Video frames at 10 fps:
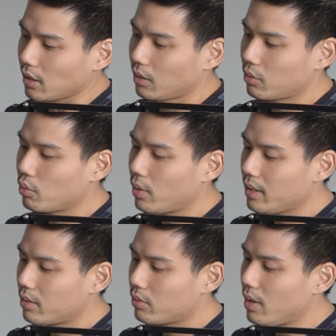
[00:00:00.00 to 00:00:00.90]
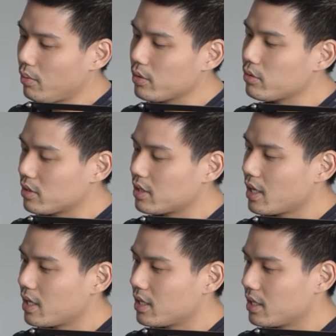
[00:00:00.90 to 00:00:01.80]
What would you
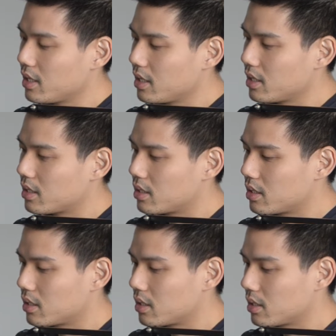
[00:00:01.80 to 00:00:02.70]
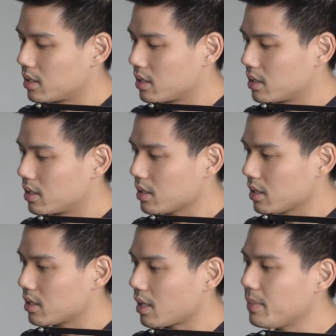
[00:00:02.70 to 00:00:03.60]
say is
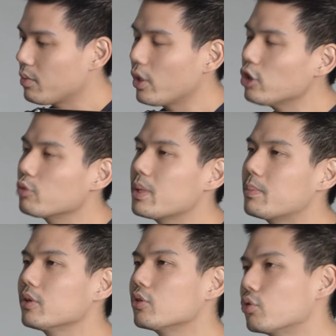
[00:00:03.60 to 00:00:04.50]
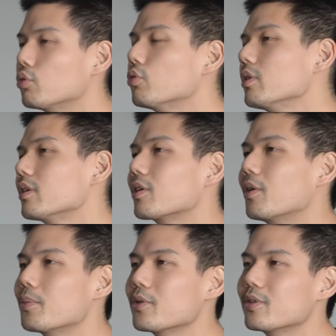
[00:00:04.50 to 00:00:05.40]
what do people do in a
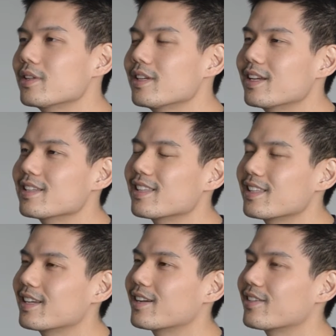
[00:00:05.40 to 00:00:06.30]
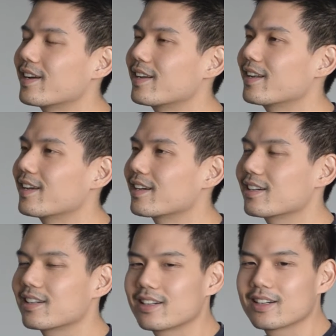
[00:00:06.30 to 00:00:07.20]
community? That's the thing, right? Like,
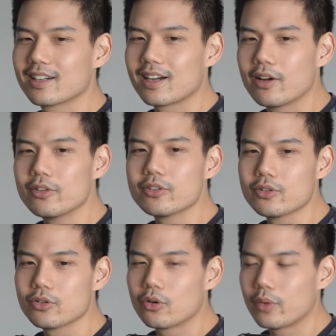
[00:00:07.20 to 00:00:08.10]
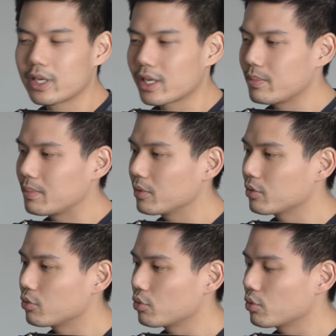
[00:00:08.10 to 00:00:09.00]
how do you know what can people
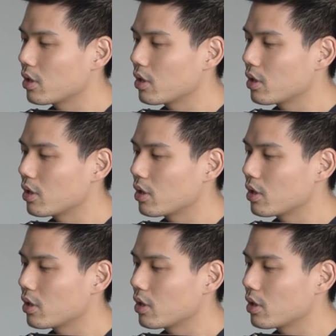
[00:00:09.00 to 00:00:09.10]
do?